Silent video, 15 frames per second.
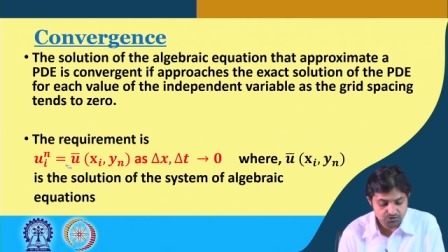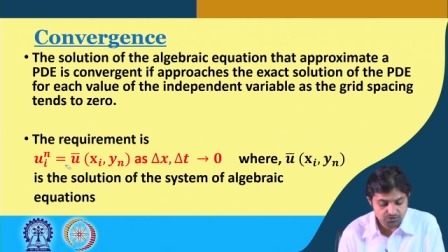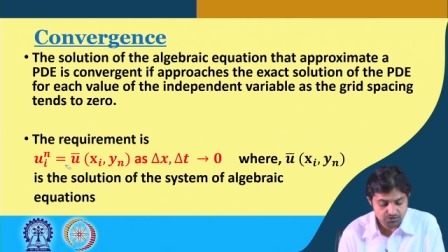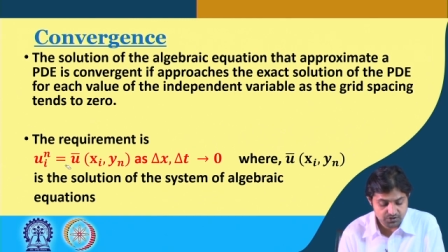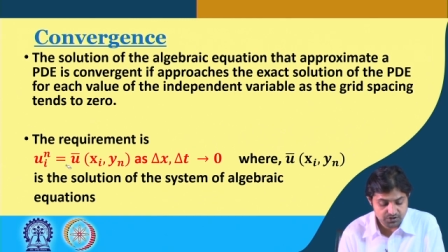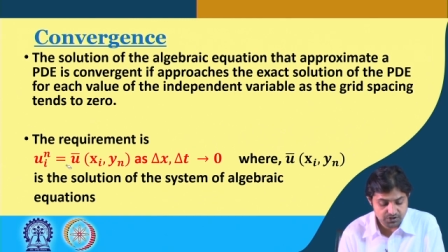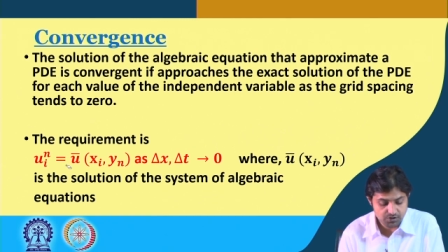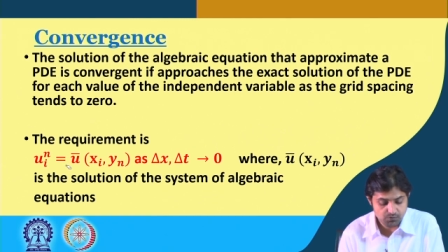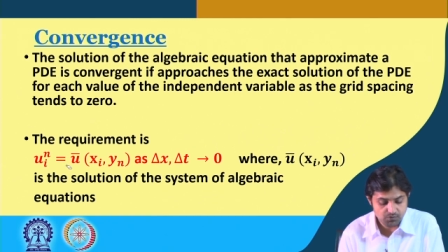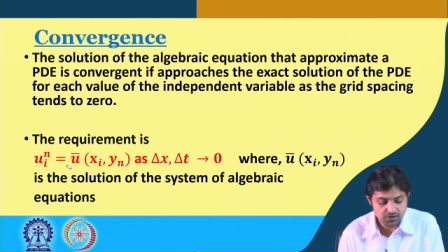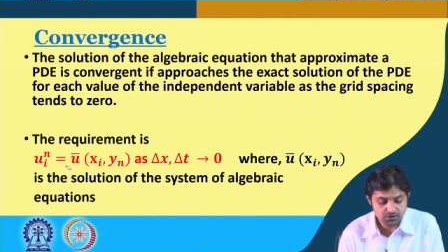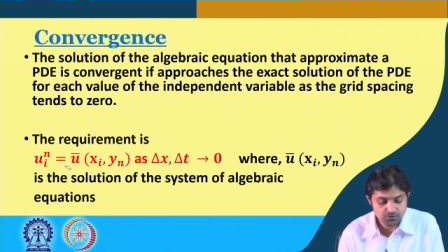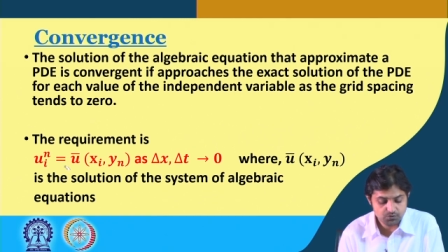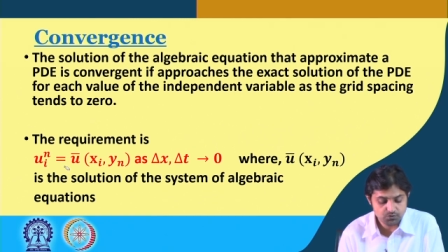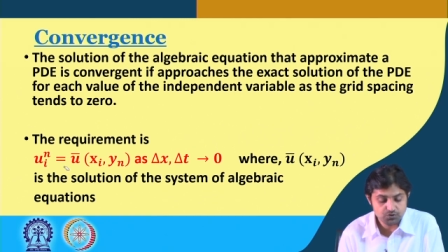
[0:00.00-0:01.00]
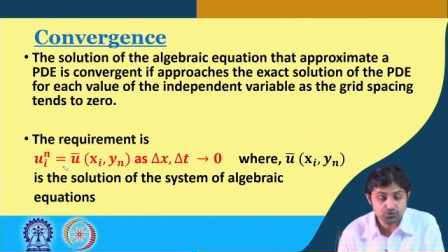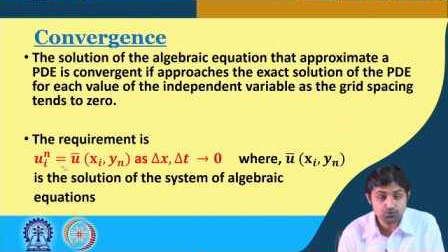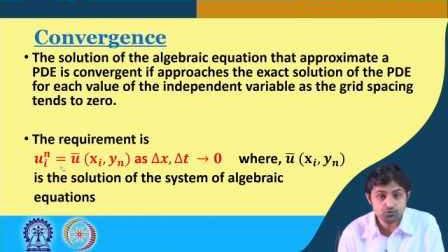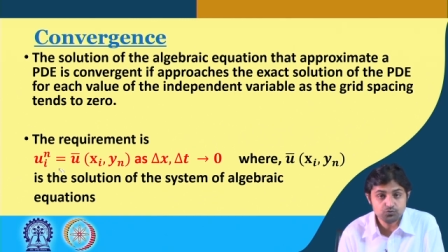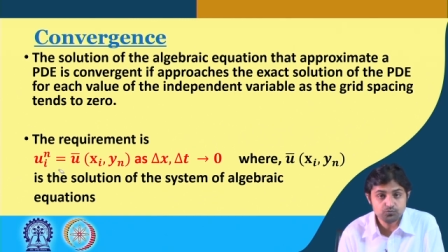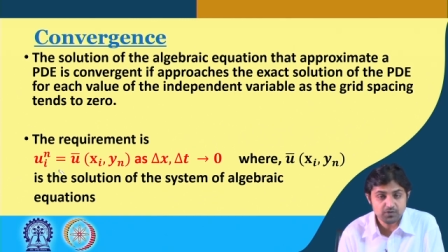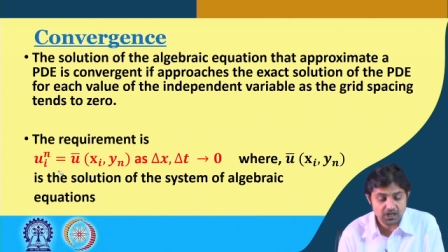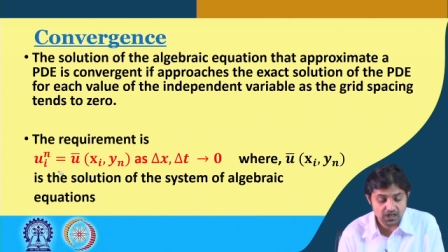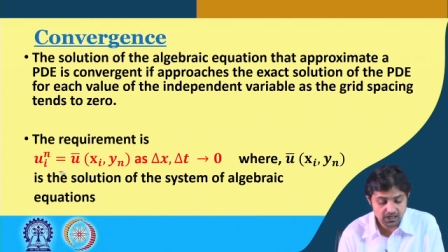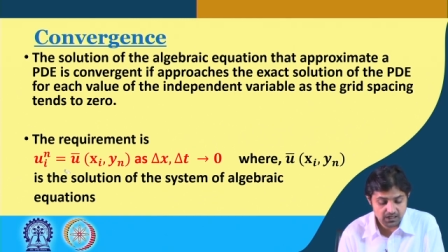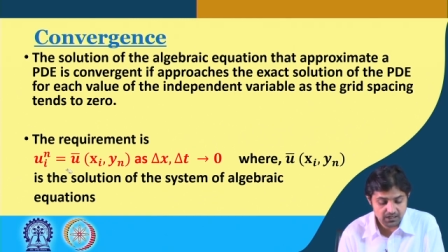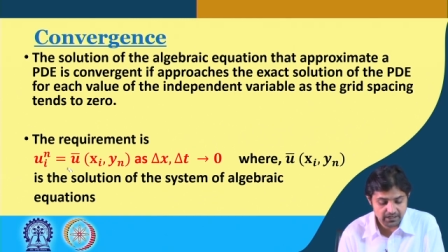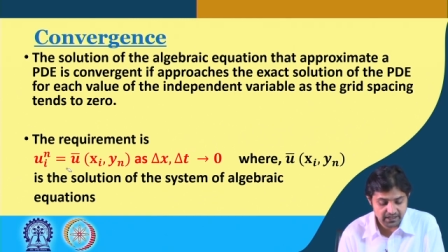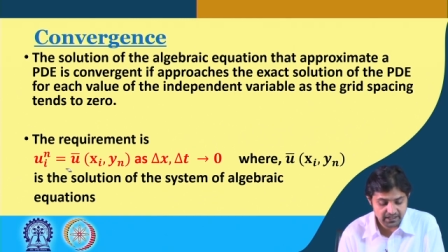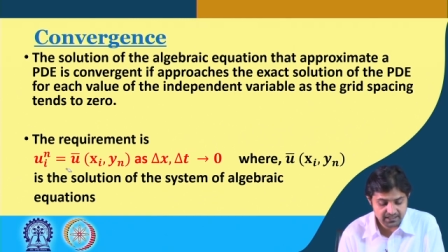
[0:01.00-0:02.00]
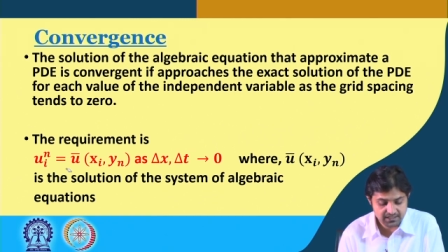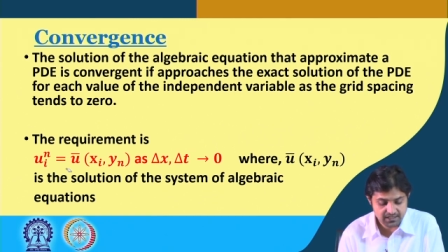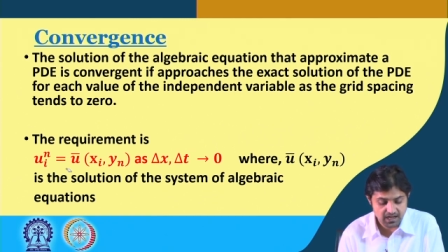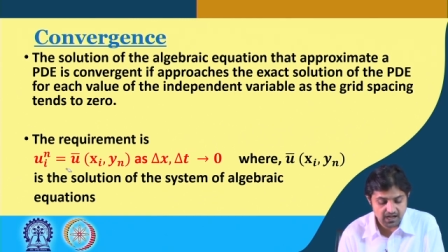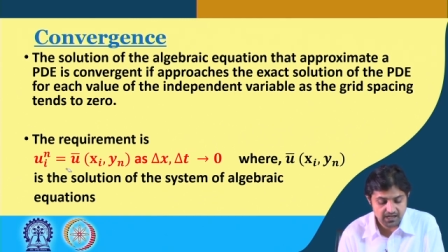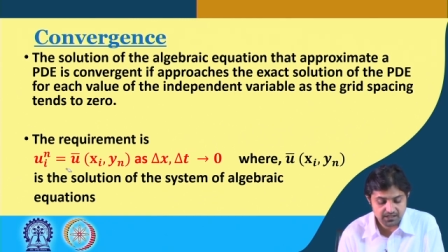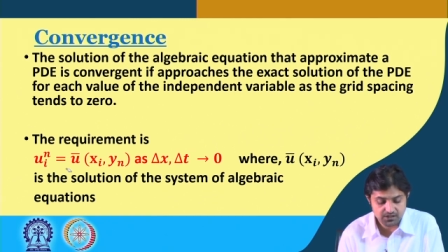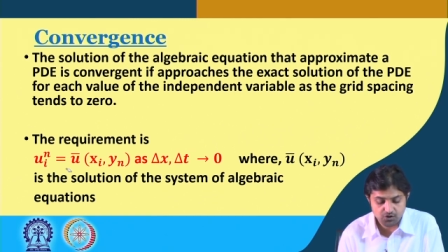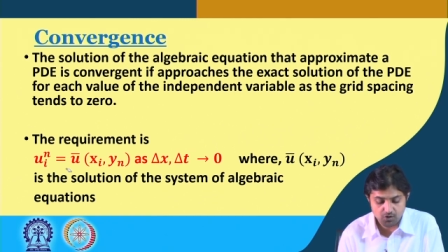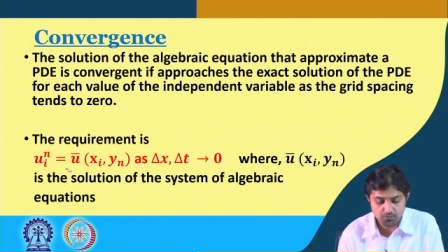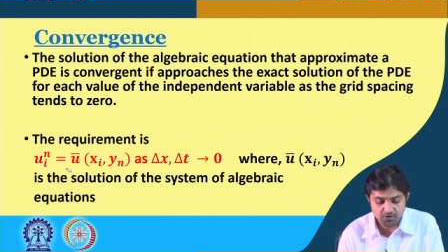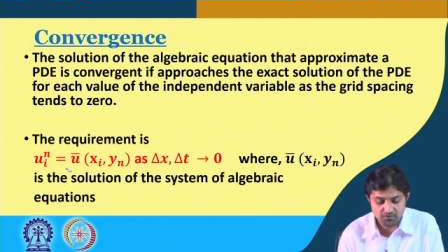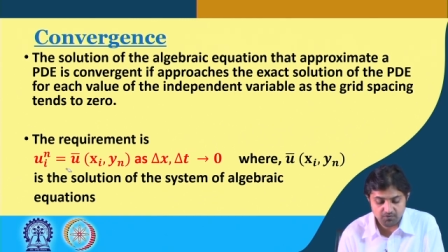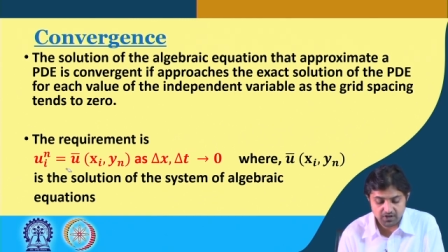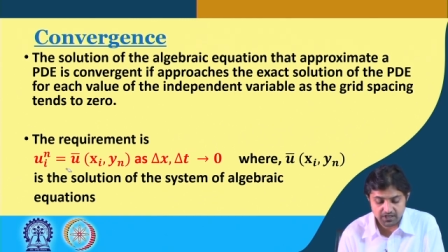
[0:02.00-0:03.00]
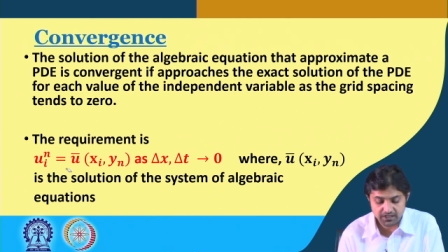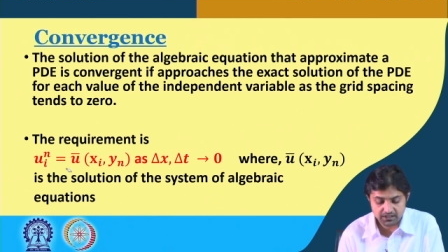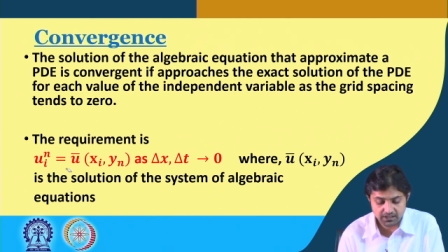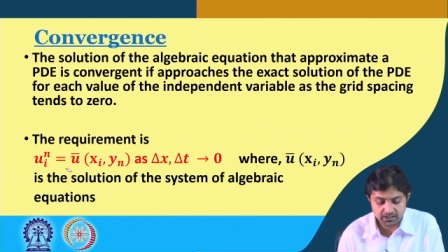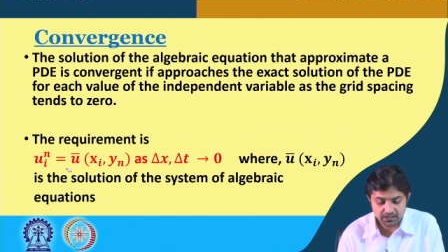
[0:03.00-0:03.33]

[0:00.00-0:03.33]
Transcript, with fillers: is equal to u bar x i comma y